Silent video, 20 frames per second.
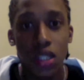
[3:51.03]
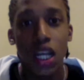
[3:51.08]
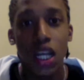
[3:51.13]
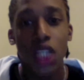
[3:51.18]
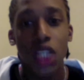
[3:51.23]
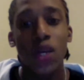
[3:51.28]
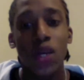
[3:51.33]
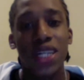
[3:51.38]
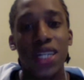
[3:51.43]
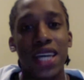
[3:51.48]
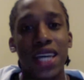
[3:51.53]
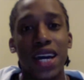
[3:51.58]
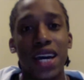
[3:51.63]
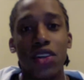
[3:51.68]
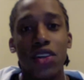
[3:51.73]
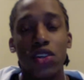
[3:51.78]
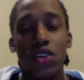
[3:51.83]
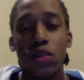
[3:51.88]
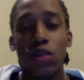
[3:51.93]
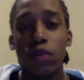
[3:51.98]
As well as
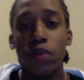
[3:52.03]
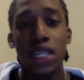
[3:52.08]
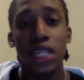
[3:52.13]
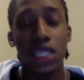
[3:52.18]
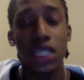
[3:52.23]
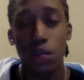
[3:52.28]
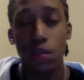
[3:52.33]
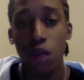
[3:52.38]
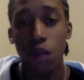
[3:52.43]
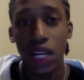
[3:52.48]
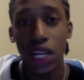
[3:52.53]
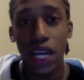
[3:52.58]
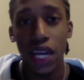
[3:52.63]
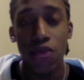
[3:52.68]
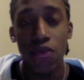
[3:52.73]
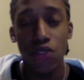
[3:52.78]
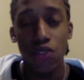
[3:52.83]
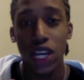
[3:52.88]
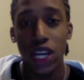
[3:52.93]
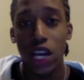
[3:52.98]
that, compared to some other
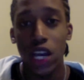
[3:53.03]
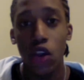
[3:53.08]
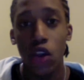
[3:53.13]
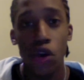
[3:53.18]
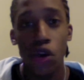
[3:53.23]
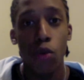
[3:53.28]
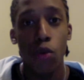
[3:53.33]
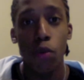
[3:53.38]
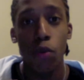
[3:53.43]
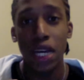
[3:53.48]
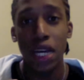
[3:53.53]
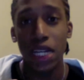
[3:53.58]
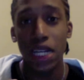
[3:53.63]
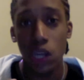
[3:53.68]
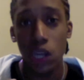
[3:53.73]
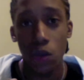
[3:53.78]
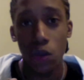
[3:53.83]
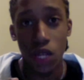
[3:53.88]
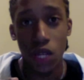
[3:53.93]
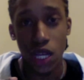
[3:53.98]
games, you get a lot more
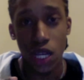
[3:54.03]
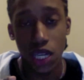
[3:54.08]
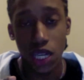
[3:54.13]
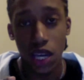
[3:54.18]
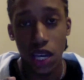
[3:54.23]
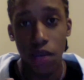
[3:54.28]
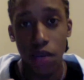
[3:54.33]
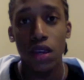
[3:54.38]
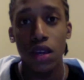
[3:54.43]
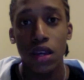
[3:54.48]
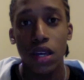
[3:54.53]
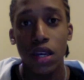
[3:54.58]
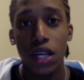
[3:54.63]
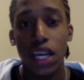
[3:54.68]
playtime with this game.